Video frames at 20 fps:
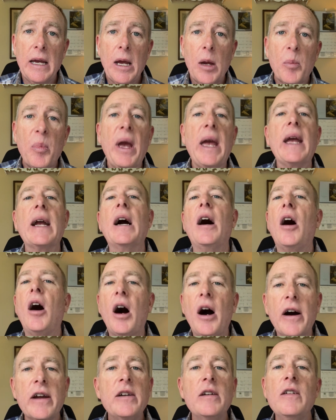paying
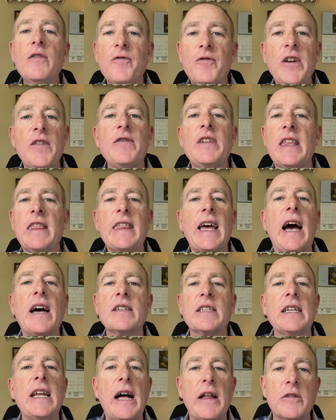
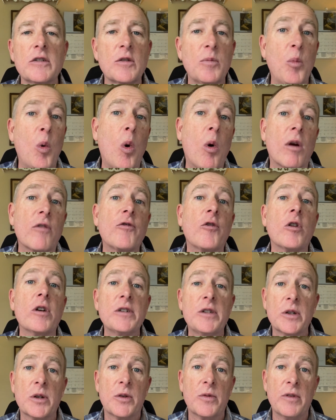$150,000 more for a
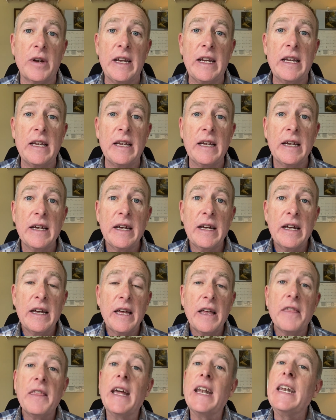degree
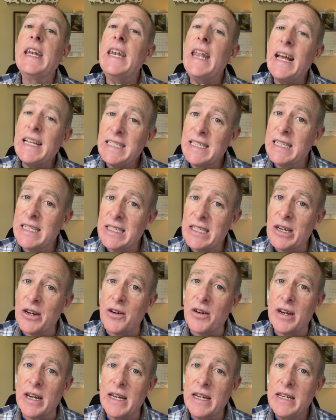than
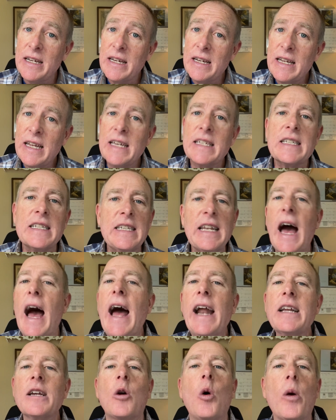necessary is
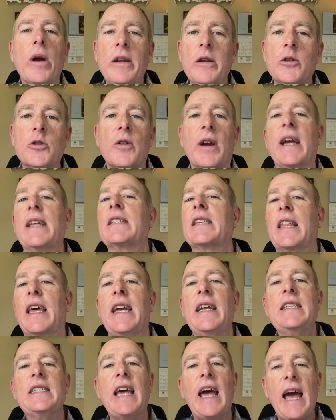not going to
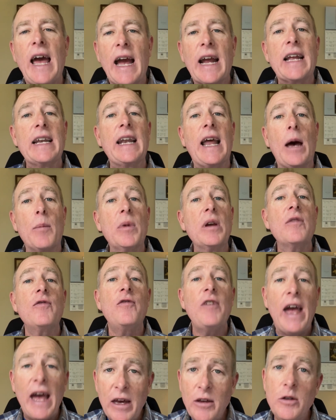translate to economic
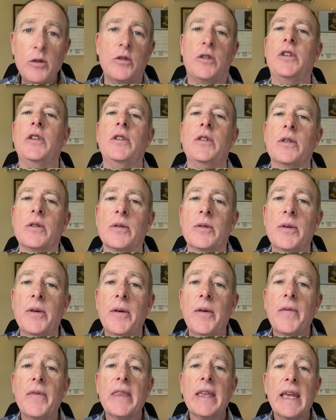value to you.
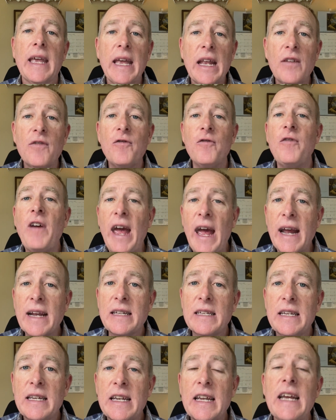In
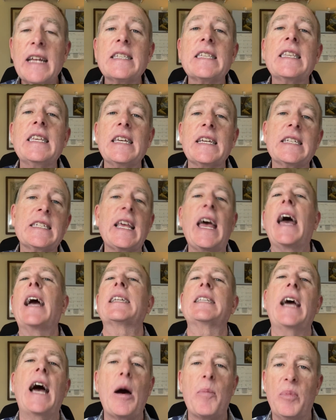fact, it's the
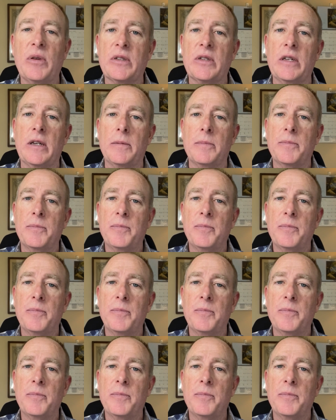exact opposite.